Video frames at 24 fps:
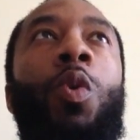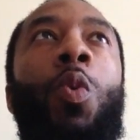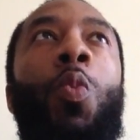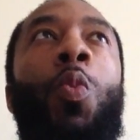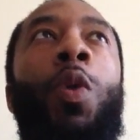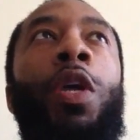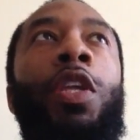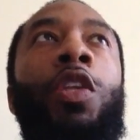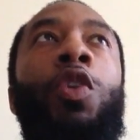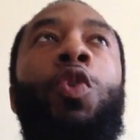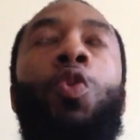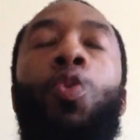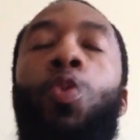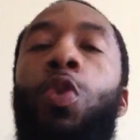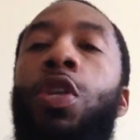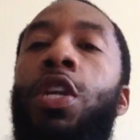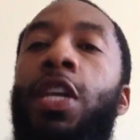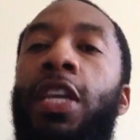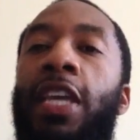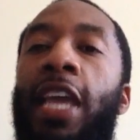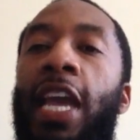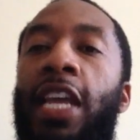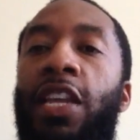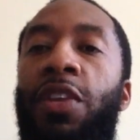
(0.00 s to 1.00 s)
when you
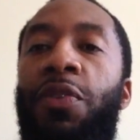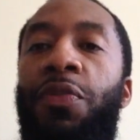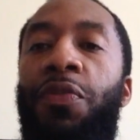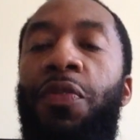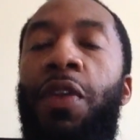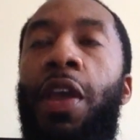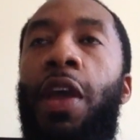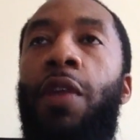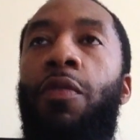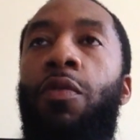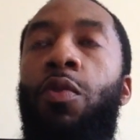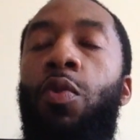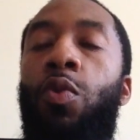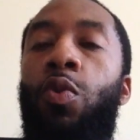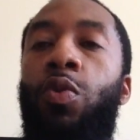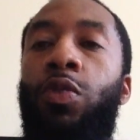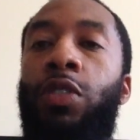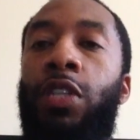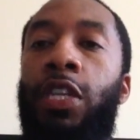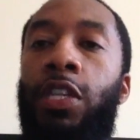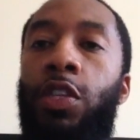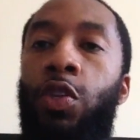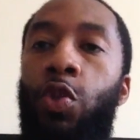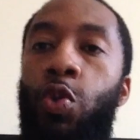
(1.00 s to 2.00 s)
look at the
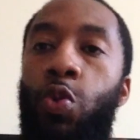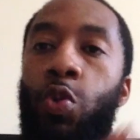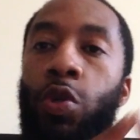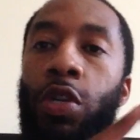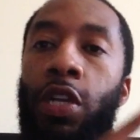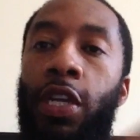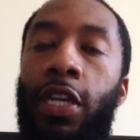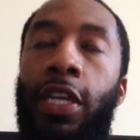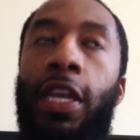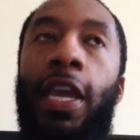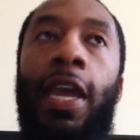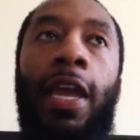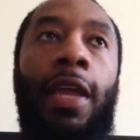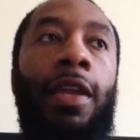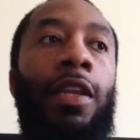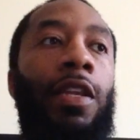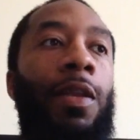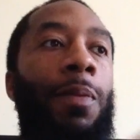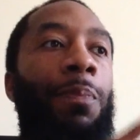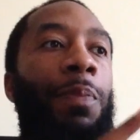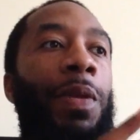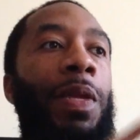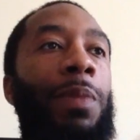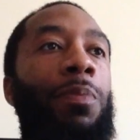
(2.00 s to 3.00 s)
Pharaohs and you look at
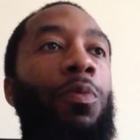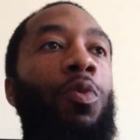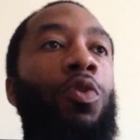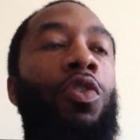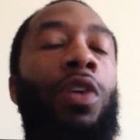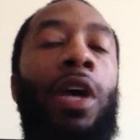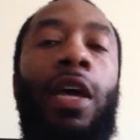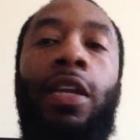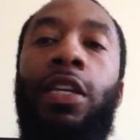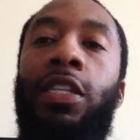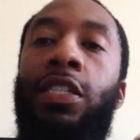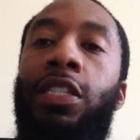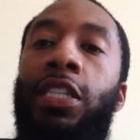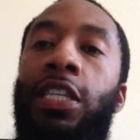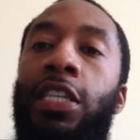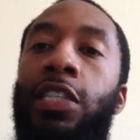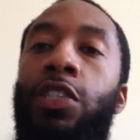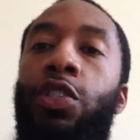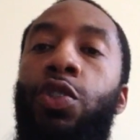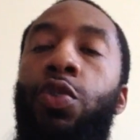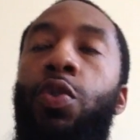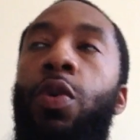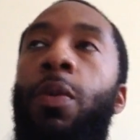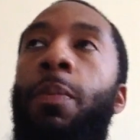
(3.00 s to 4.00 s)
the people trying to
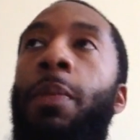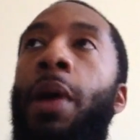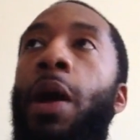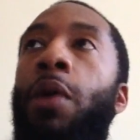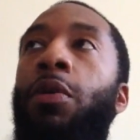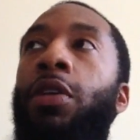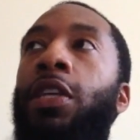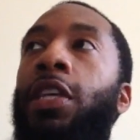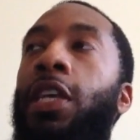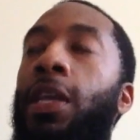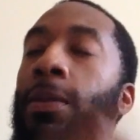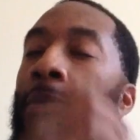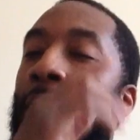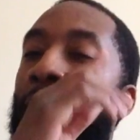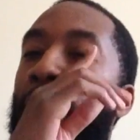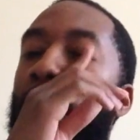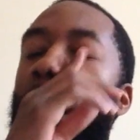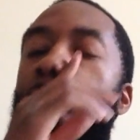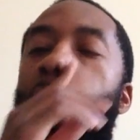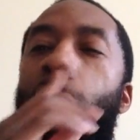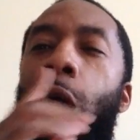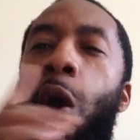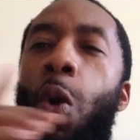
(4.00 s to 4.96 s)
teach you about Kemet,